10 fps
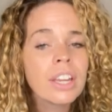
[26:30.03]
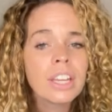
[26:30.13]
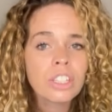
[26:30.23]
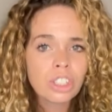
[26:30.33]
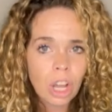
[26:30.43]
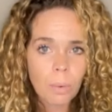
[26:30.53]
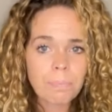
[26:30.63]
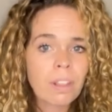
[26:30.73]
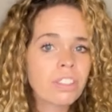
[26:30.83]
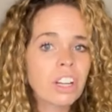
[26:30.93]
So
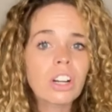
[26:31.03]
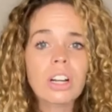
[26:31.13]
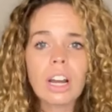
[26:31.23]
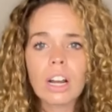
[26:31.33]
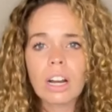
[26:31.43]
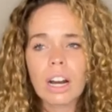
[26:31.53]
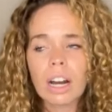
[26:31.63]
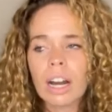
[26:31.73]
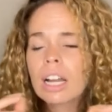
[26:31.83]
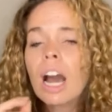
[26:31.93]
there are
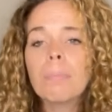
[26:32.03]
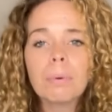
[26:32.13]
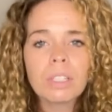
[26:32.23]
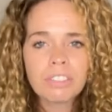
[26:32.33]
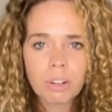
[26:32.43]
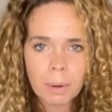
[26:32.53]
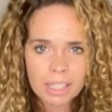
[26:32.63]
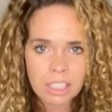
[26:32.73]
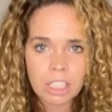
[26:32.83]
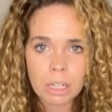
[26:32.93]
a couple different
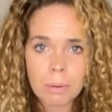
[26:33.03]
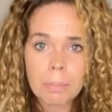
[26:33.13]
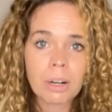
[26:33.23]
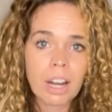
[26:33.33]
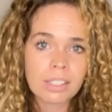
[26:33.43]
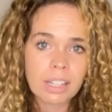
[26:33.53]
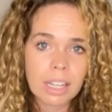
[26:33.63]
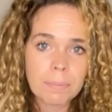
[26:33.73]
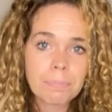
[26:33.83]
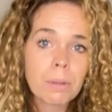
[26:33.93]
ways to determine
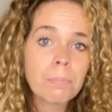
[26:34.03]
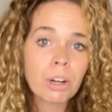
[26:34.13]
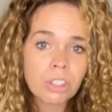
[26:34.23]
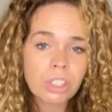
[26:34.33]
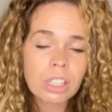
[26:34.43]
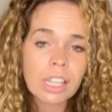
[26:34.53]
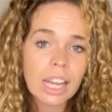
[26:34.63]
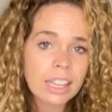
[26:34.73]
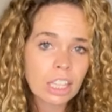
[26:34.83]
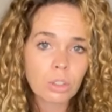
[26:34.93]
porosity. Personally, I
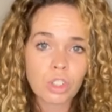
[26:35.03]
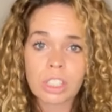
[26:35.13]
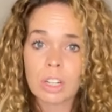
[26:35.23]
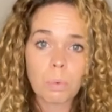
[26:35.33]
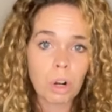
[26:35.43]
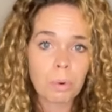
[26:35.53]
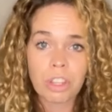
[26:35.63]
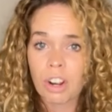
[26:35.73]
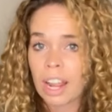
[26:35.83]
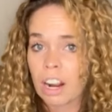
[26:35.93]
think you just need to work with
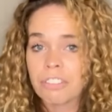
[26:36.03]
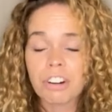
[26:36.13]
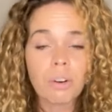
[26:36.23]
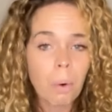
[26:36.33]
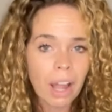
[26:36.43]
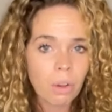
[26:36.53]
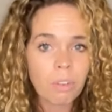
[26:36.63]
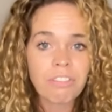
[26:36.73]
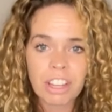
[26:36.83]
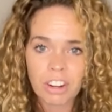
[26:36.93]
your hair for a while
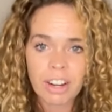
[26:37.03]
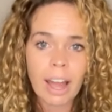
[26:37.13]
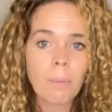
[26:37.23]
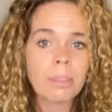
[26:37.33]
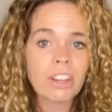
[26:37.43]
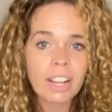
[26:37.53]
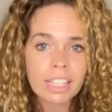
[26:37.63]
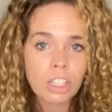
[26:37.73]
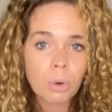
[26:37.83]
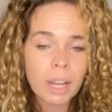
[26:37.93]
and figure it out, but there
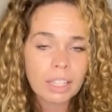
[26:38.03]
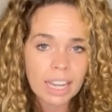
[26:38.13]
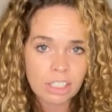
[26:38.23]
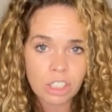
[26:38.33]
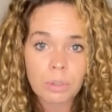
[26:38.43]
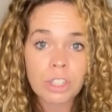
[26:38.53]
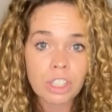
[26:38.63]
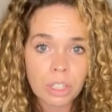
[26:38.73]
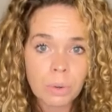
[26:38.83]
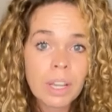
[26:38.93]
is a quick test you can
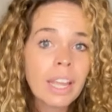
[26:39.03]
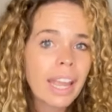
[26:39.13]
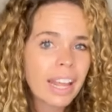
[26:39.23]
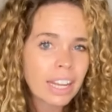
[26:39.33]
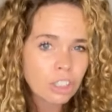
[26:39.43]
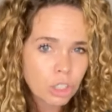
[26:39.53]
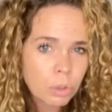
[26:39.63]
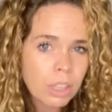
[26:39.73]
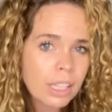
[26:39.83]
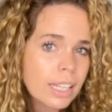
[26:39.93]
do, and I do
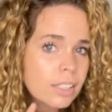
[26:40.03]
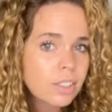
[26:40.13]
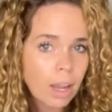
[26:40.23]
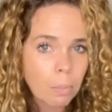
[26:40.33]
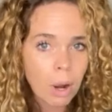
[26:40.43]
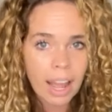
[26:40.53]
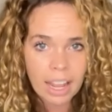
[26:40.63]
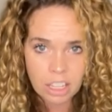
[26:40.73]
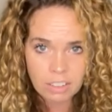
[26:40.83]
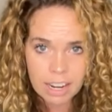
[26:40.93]
think it's somewhat
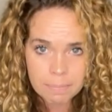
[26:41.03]
accurate.